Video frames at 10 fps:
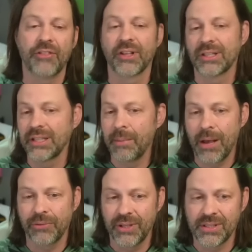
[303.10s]
ethically
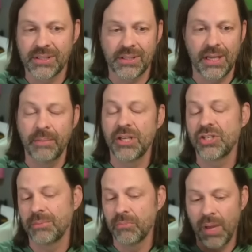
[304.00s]
about this
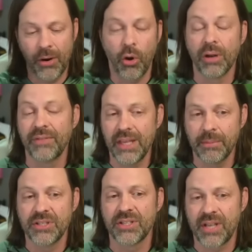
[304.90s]
image and, and all of the
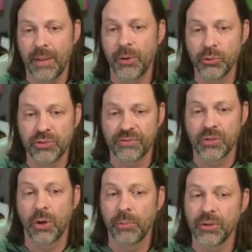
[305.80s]
images that I post of
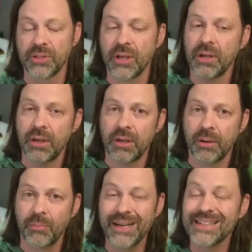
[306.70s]
songbirds.
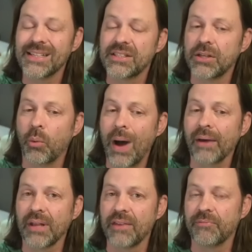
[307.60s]
But is it still
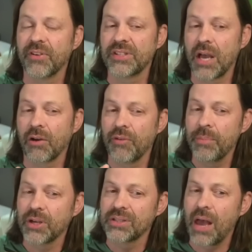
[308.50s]
wildlife photography?
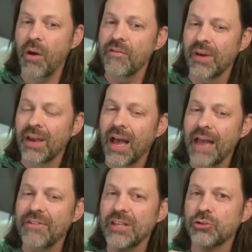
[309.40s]
Because now I've
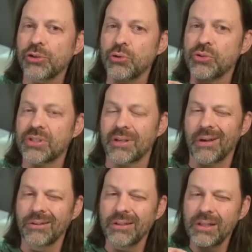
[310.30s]
I've introduced
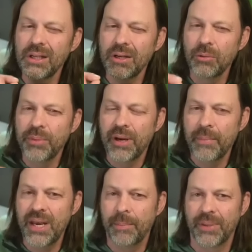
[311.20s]
a little bit
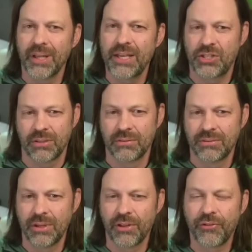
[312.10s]
of manipulation.
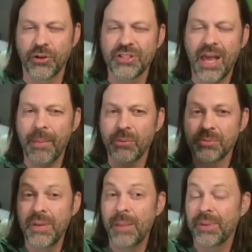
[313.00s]
You know, the first time I
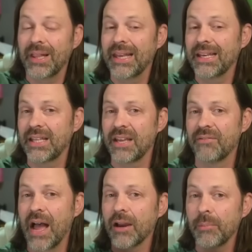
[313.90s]
was manipulating the
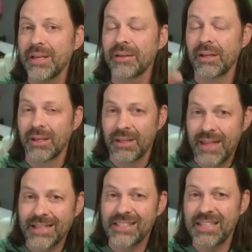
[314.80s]
environment,
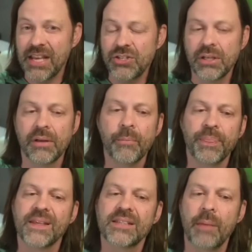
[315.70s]
that staging,
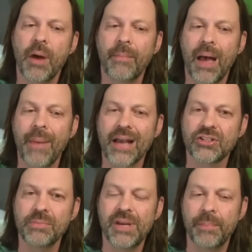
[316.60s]
this time I'm, I'm
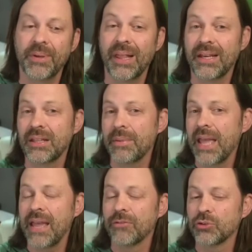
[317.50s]
actually manipulating the
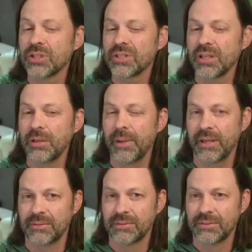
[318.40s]
behavior just a little
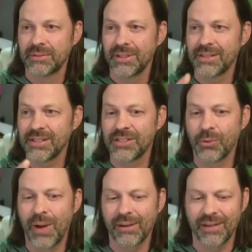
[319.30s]
bit. Is it
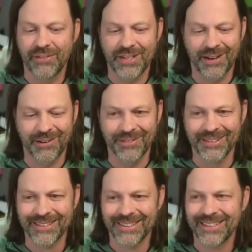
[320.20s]
still wildlife
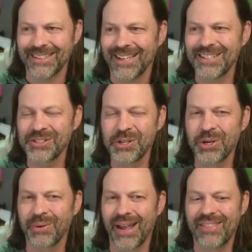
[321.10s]
photography? I think this is a
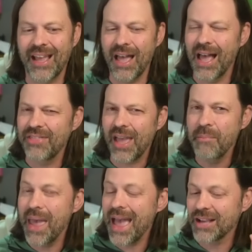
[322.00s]
good one. I think I, I think I
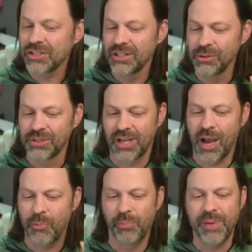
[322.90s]
may actually lose a
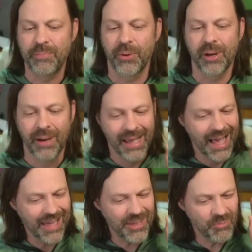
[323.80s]
couple people here.
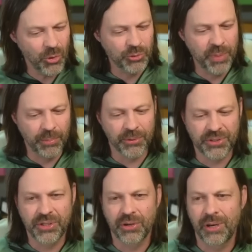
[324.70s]
I think most people are
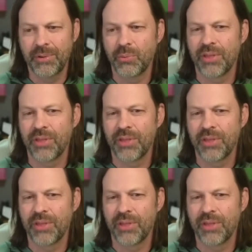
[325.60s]
still going to be